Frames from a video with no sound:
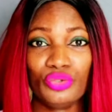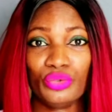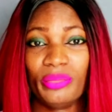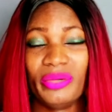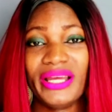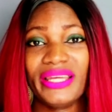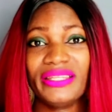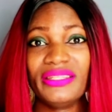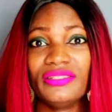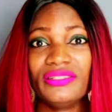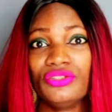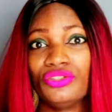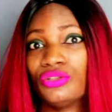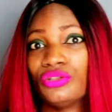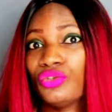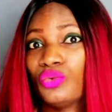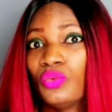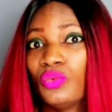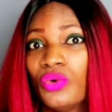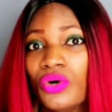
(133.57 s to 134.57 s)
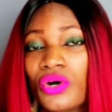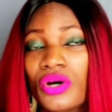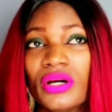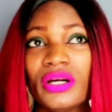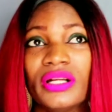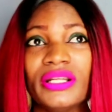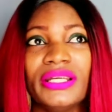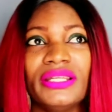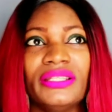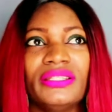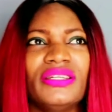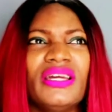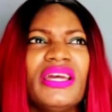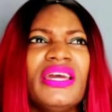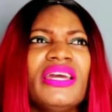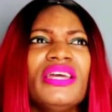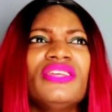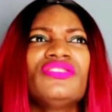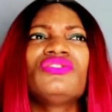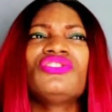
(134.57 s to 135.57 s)
Joe Biden just won. And
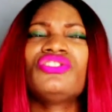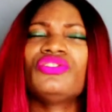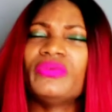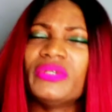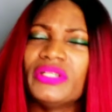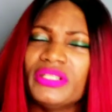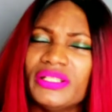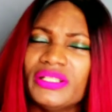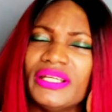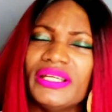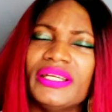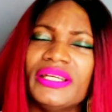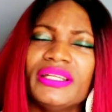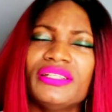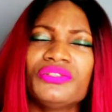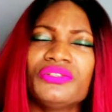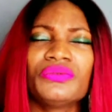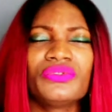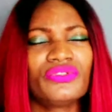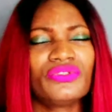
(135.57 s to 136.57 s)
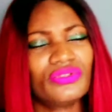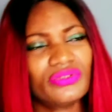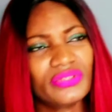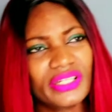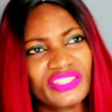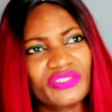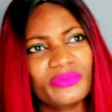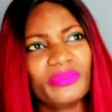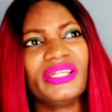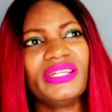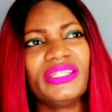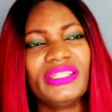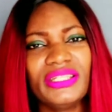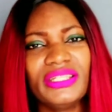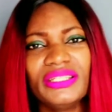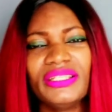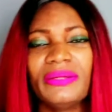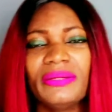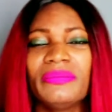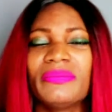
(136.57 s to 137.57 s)
so she went ahead and she was
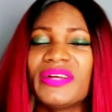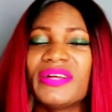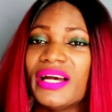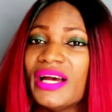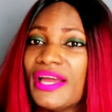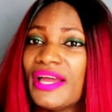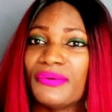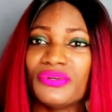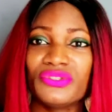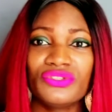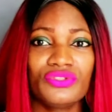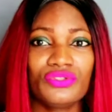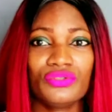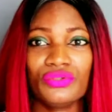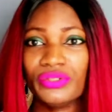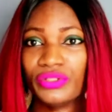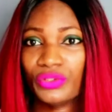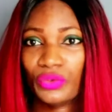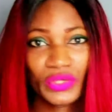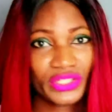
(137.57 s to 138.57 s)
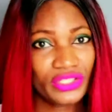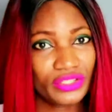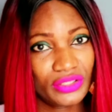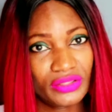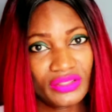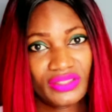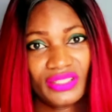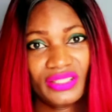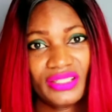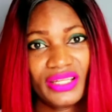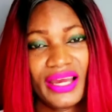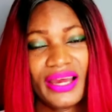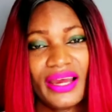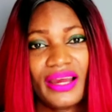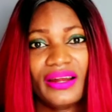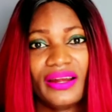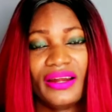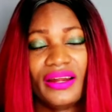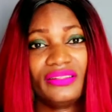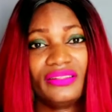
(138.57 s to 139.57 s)
explaining. The guy was throwing questions
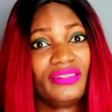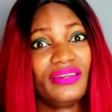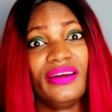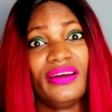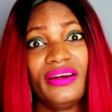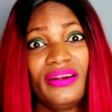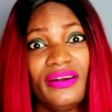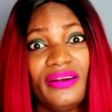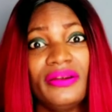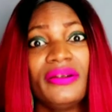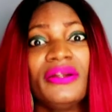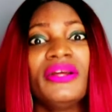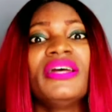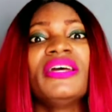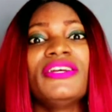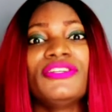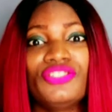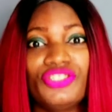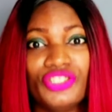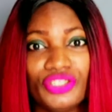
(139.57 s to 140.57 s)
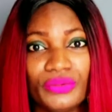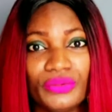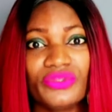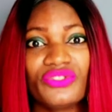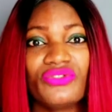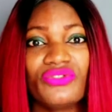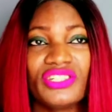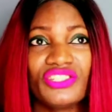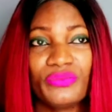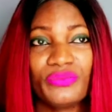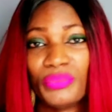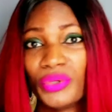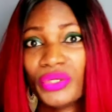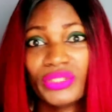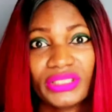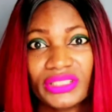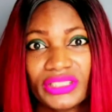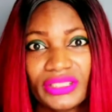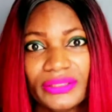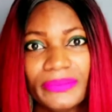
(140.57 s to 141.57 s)
at her and she was
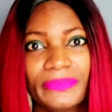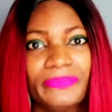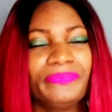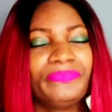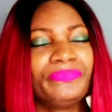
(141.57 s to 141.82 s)
responding.